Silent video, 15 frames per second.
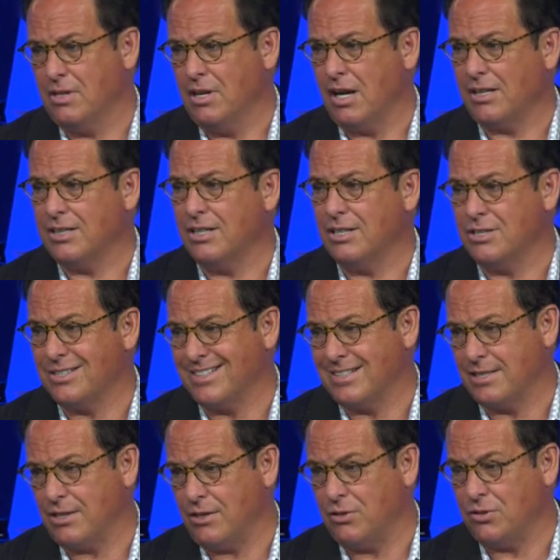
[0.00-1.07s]
I can tell you
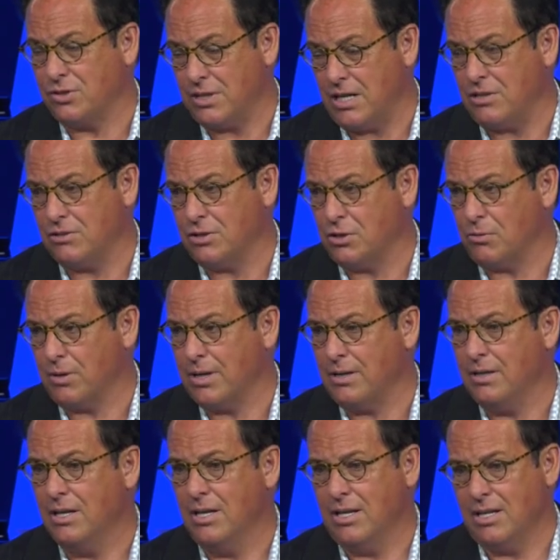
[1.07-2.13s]
the, the season you're in
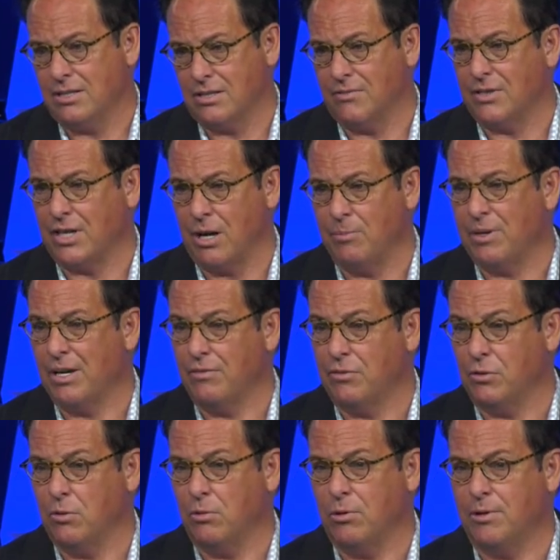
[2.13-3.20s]
is of the coming of the
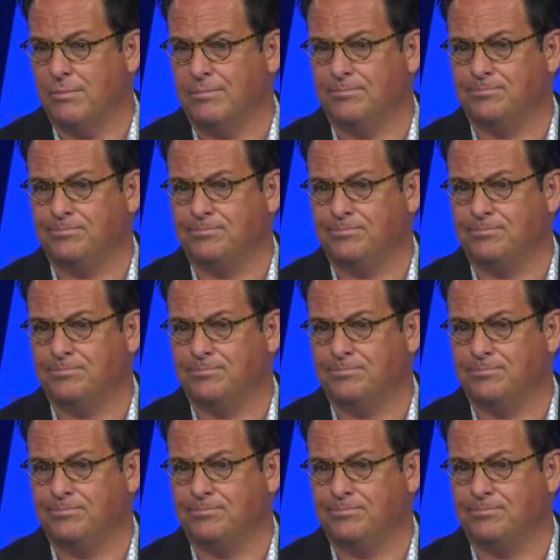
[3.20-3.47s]
Lord.